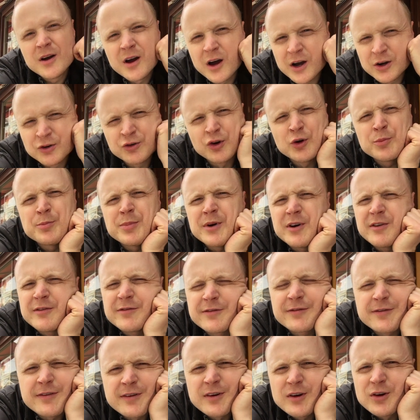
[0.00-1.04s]
A group
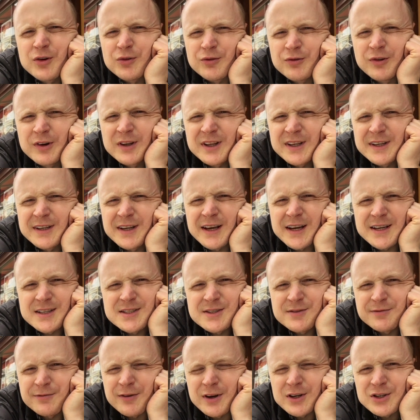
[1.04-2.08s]
of really
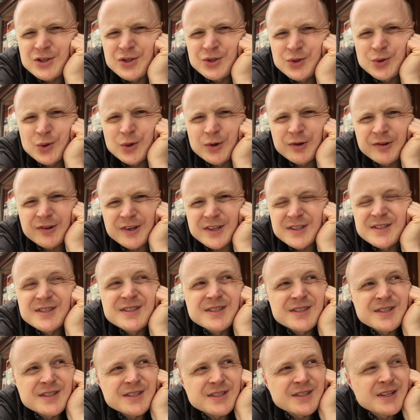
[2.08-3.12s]
nice French
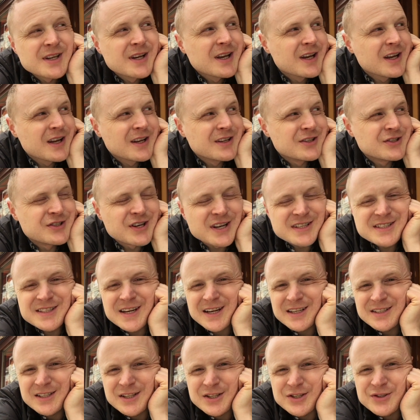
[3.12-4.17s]
tourists just
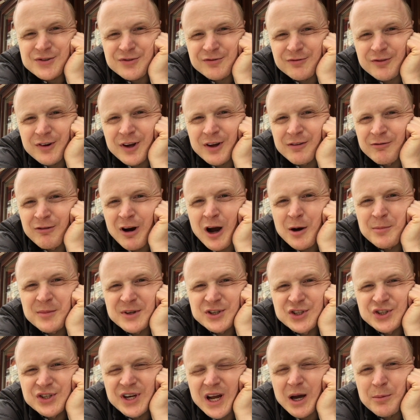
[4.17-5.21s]
got to this
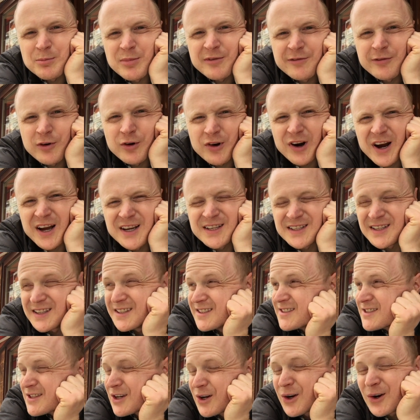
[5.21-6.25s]
ramen shop before I
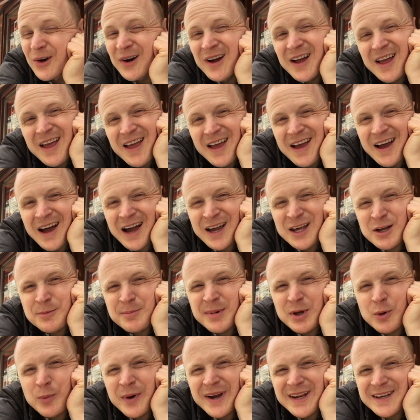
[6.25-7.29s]
did, so I'm gonna
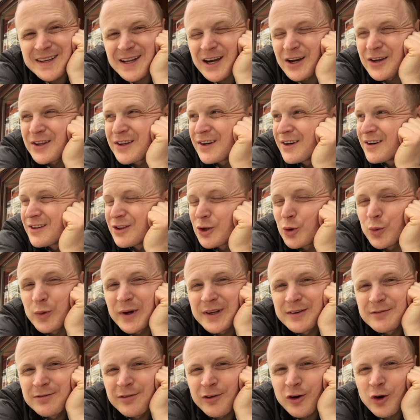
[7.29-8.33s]
be waiting out here in the
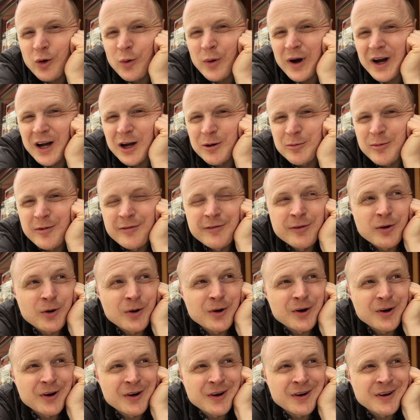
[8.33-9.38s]
wind for a while
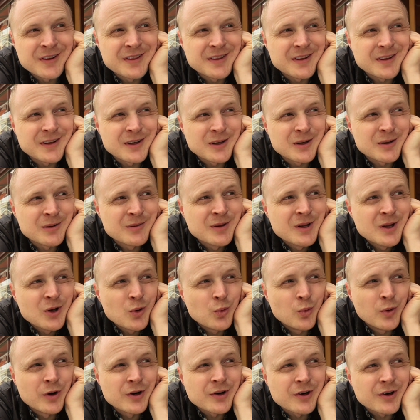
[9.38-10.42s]
before the
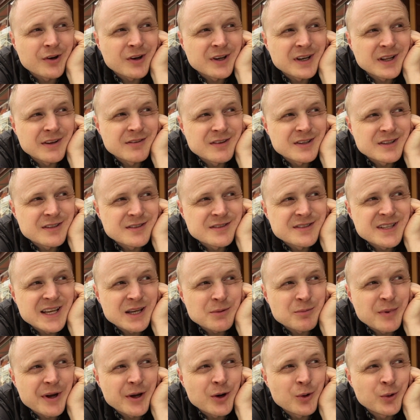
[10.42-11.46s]
worker can even
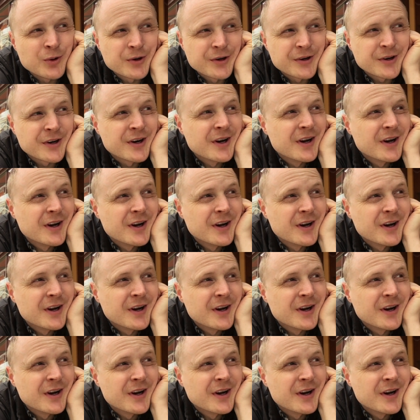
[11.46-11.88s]
take my order.